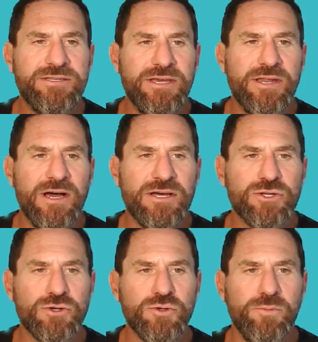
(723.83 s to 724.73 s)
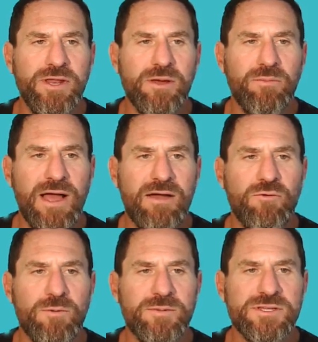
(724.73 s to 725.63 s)
Then it did a social
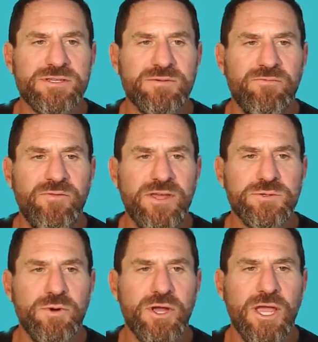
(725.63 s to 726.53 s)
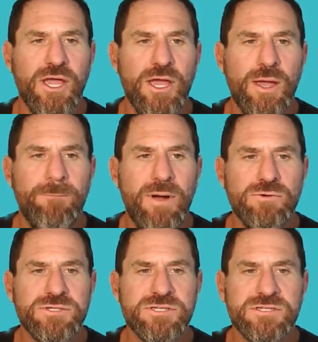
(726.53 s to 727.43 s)
media platform. It did some Facebook
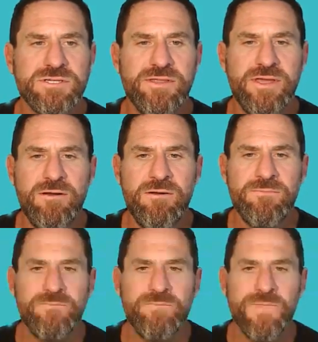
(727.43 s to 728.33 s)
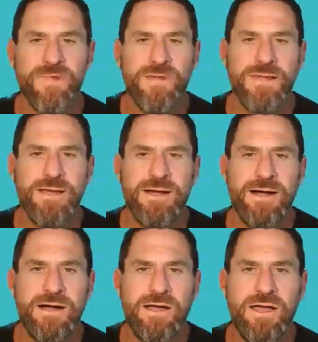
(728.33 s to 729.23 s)
posts there,
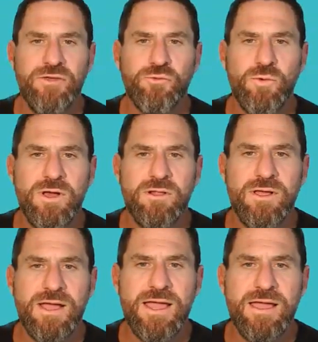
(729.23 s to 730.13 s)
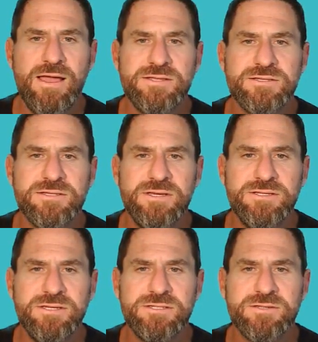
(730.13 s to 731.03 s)
as well
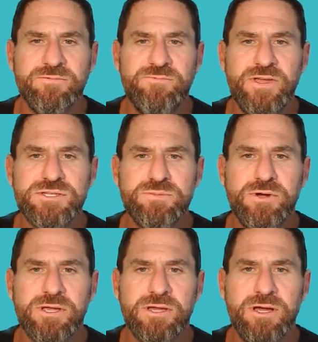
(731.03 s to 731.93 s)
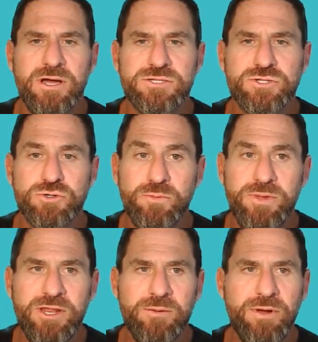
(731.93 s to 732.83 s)
as it did some Facebook
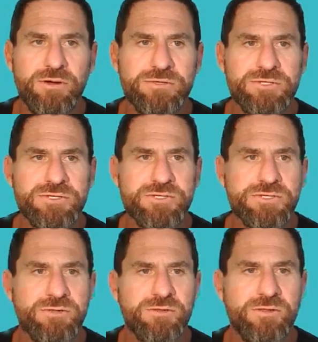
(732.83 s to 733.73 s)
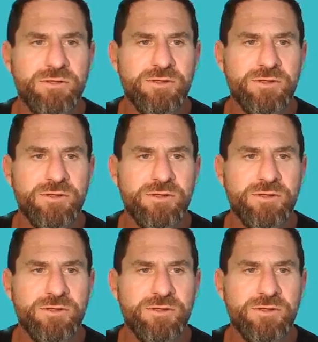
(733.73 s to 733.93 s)
social media posts.